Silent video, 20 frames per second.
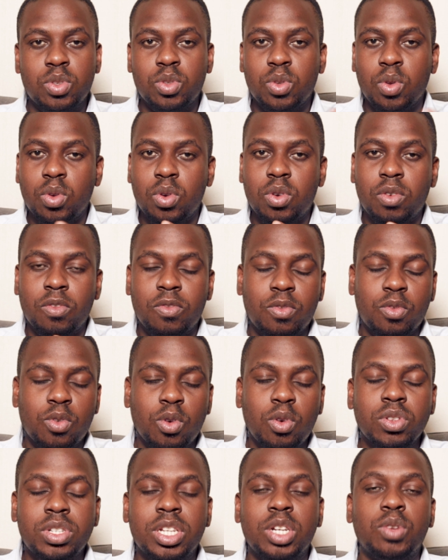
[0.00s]
sort of
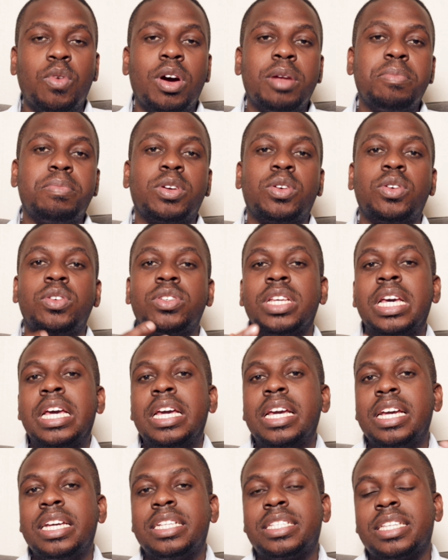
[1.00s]
rolled in one, because
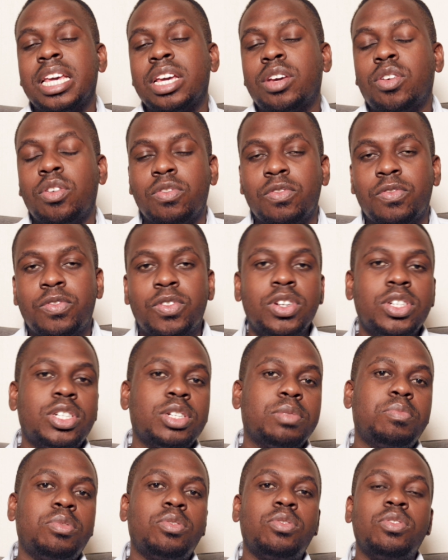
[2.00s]
it's a
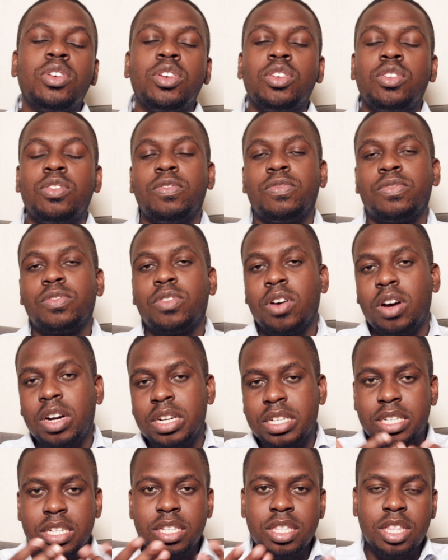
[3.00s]
convertible. You've
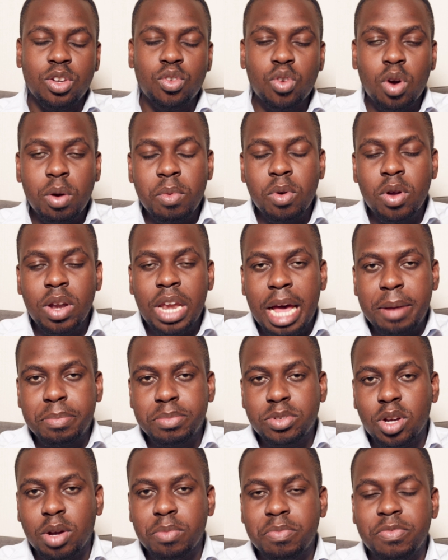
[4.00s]
got the normal
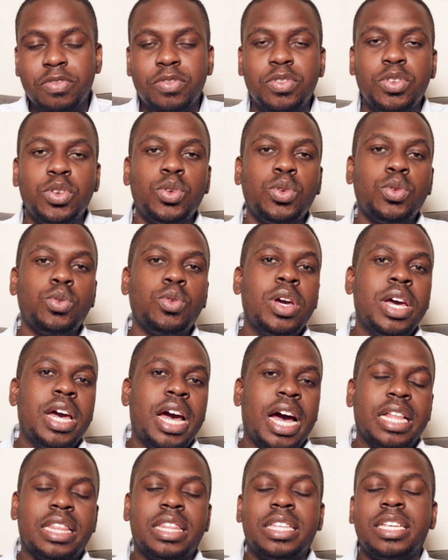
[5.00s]
laptop view,
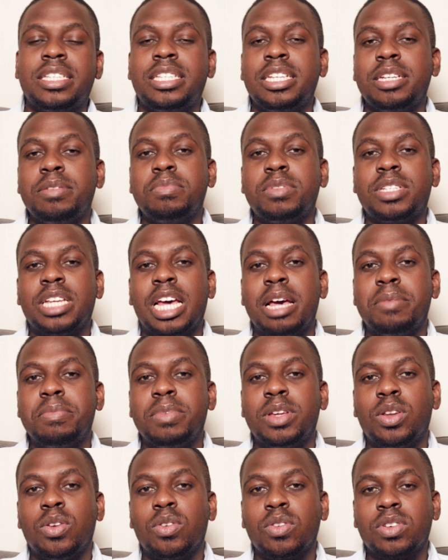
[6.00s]
at the same
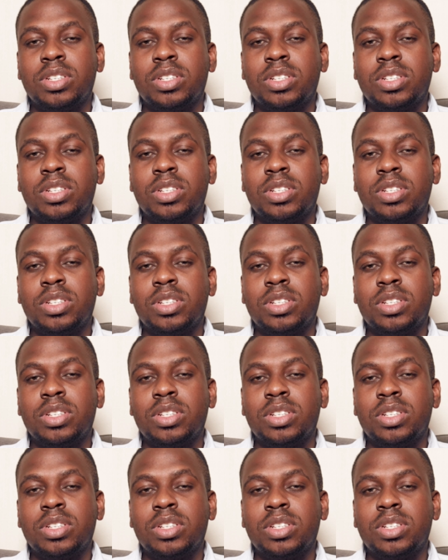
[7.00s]
time it